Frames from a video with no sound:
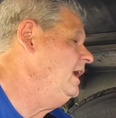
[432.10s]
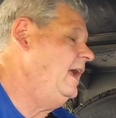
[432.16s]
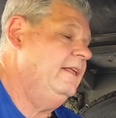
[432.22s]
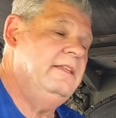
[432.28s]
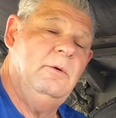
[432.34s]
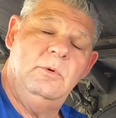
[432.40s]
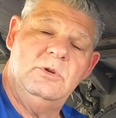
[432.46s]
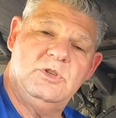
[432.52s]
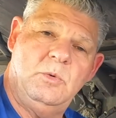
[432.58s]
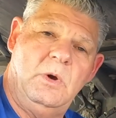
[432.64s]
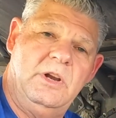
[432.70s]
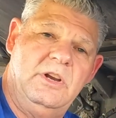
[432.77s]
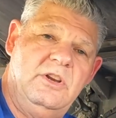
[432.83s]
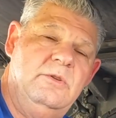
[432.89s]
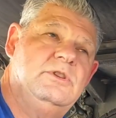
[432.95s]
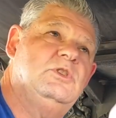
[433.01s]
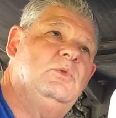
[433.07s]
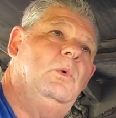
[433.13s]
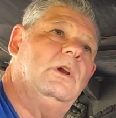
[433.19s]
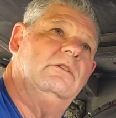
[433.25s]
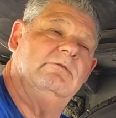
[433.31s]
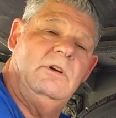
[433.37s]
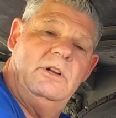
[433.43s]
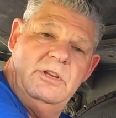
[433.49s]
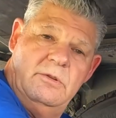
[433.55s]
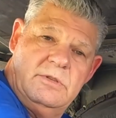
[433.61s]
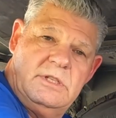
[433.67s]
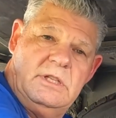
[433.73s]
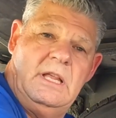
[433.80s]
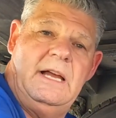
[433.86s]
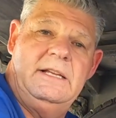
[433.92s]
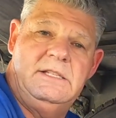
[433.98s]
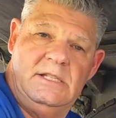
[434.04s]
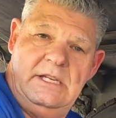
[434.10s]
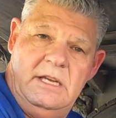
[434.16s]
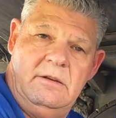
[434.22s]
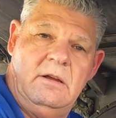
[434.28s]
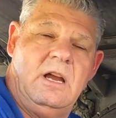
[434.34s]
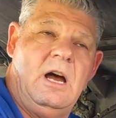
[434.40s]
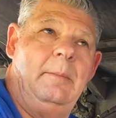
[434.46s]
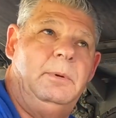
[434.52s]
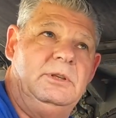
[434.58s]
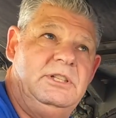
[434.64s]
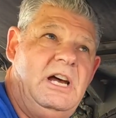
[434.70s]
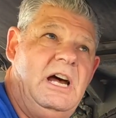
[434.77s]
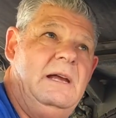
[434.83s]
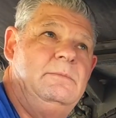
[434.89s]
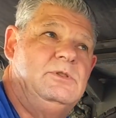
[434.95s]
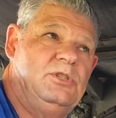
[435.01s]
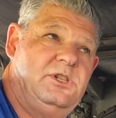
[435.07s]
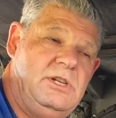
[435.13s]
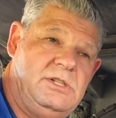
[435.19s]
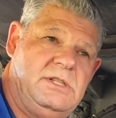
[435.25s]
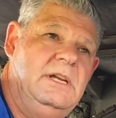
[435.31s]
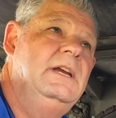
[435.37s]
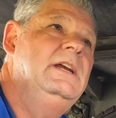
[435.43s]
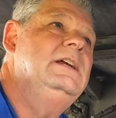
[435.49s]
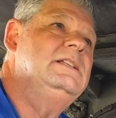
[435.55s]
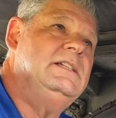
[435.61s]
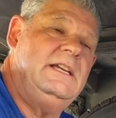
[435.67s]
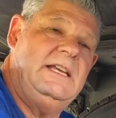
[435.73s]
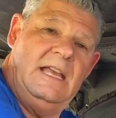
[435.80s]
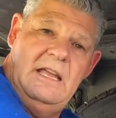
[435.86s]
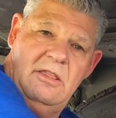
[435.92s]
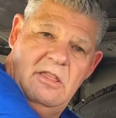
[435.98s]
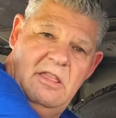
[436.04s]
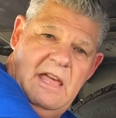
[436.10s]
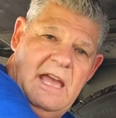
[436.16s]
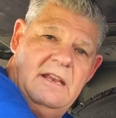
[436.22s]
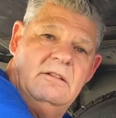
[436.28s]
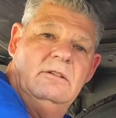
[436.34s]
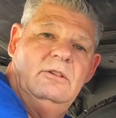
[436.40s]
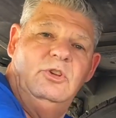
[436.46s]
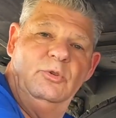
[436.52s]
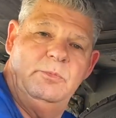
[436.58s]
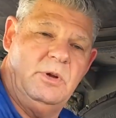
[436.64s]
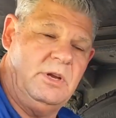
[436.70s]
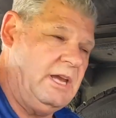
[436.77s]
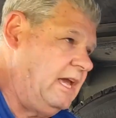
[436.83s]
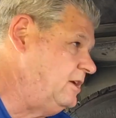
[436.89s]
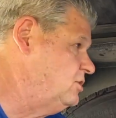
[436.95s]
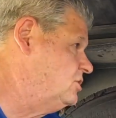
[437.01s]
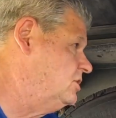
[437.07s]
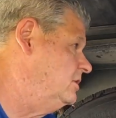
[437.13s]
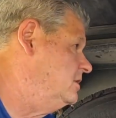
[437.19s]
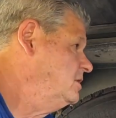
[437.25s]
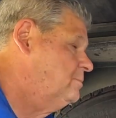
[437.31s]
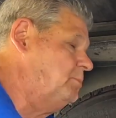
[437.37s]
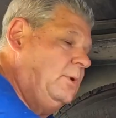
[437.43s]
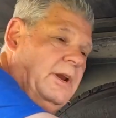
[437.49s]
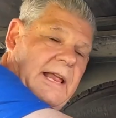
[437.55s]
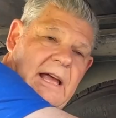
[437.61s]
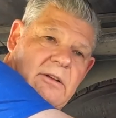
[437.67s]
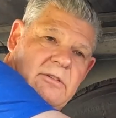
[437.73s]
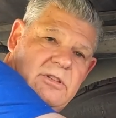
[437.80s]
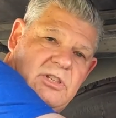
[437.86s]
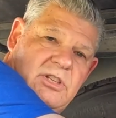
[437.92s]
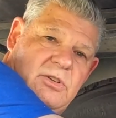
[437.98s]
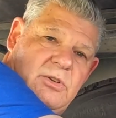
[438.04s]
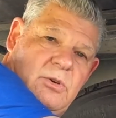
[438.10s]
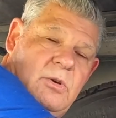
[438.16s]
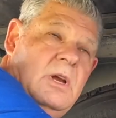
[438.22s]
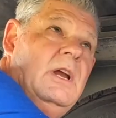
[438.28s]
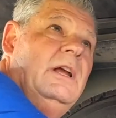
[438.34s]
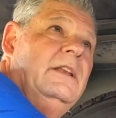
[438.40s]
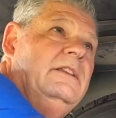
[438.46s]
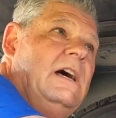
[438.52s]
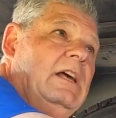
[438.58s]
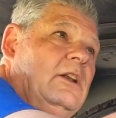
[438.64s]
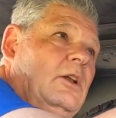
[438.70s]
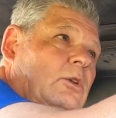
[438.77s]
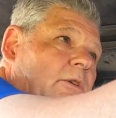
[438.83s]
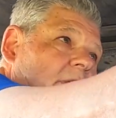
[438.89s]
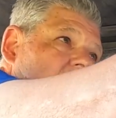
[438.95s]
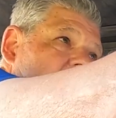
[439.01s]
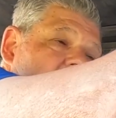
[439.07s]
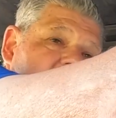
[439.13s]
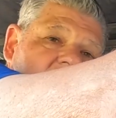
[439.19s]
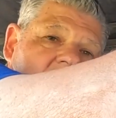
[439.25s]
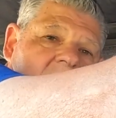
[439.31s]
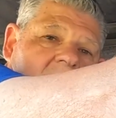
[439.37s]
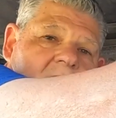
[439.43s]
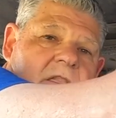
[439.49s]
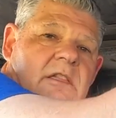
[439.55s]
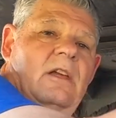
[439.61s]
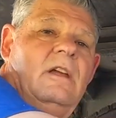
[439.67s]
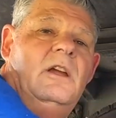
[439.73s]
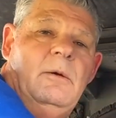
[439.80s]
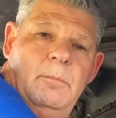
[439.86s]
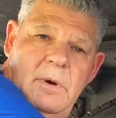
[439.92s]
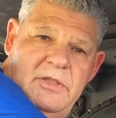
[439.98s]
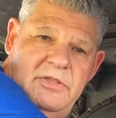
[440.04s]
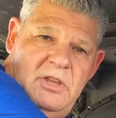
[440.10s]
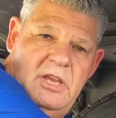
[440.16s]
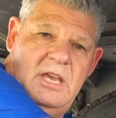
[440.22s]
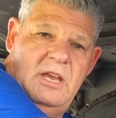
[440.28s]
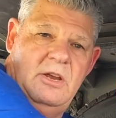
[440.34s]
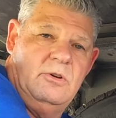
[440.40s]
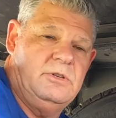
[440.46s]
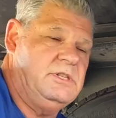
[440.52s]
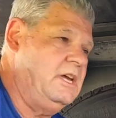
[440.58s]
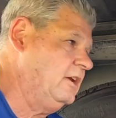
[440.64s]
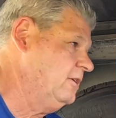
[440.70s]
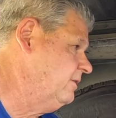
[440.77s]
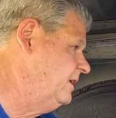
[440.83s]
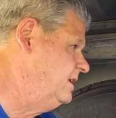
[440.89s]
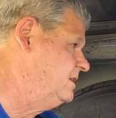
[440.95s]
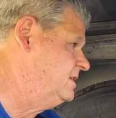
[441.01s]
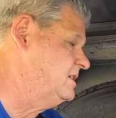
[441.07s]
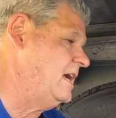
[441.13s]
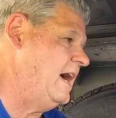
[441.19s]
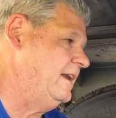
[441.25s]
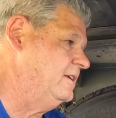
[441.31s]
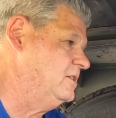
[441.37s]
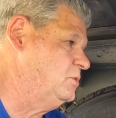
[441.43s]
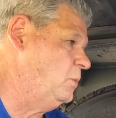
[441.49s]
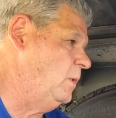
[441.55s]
And then what you want to do is you want to run your slides in a couple times just to get that lubrication spread out to not only the teeth, but the gears that are inside as